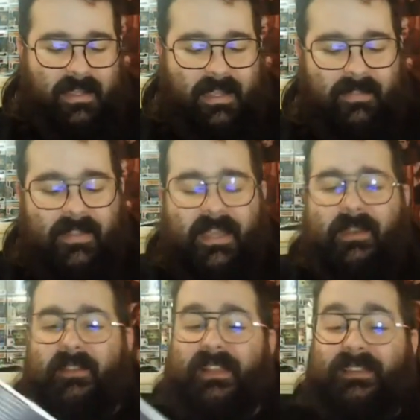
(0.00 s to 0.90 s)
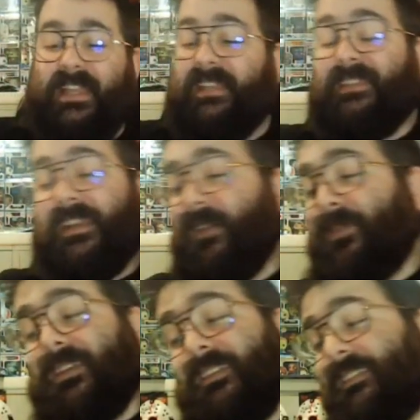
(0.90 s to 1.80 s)
And then let's take this out
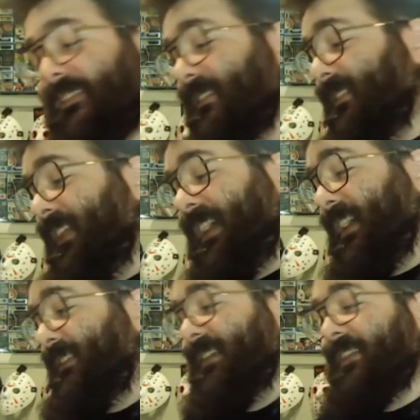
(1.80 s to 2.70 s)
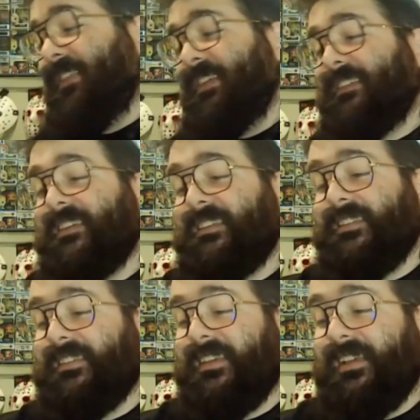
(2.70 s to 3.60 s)
because, like I said, this
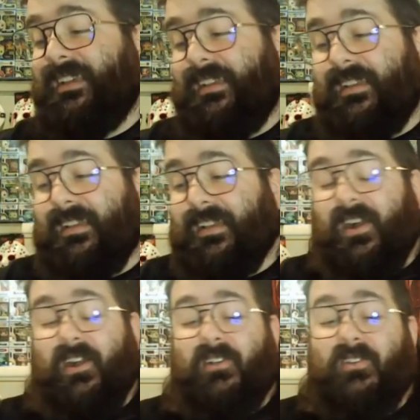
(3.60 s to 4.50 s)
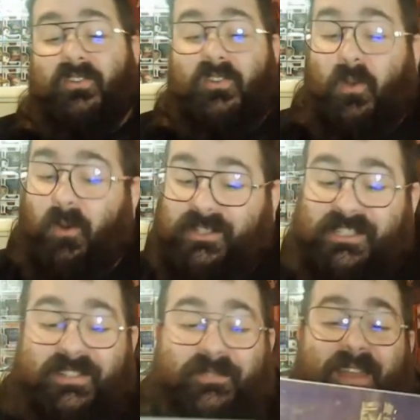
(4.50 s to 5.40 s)
is a
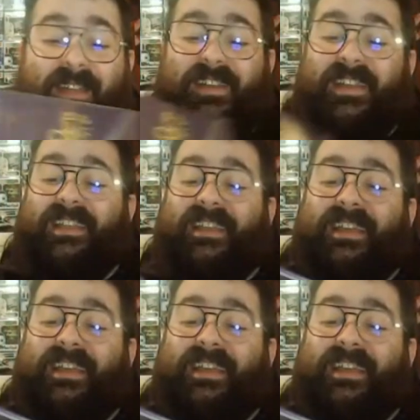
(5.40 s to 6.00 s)
gorgeous variant.